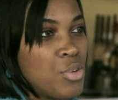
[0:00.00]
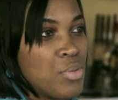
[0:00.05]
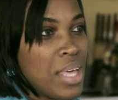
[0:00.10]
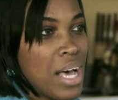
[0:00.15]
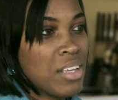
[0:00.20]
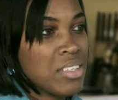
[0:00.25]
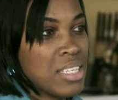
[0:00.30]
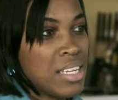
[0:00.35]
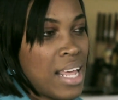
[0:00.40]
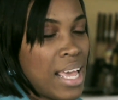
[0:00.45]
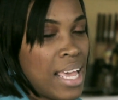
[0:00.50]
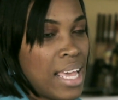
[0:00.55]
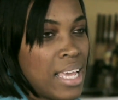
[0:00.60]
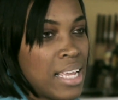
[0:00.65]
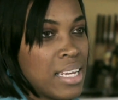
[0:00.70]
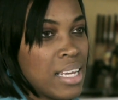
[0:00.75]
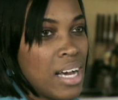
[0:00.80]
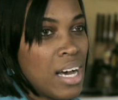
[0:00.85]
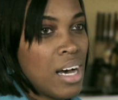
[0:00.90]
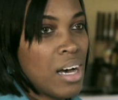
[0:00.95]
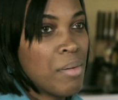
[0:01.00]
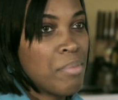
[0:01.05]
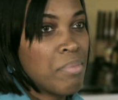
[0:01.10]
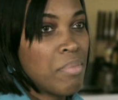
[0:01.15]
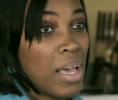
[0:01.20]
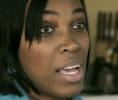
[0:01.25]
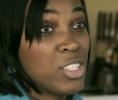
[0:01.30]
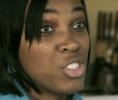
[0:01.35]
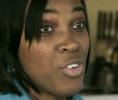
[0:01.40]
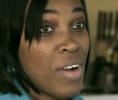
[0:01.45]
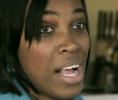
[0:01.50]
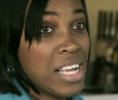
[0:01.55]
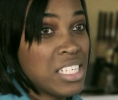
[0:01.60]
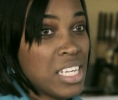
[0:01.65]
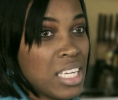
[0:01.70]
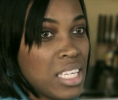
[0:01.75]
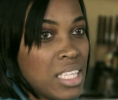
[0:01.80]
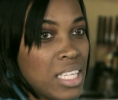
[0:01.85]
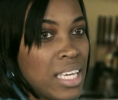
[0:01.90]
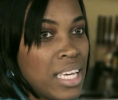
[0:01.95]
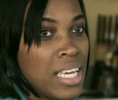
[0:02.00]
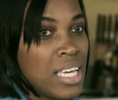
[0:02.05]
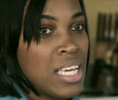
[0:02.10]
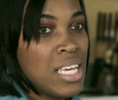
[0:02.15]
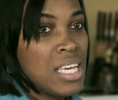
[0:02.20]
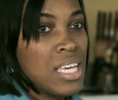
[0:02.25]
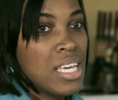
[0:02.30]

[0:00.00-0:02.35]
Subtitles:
2008, and tragically.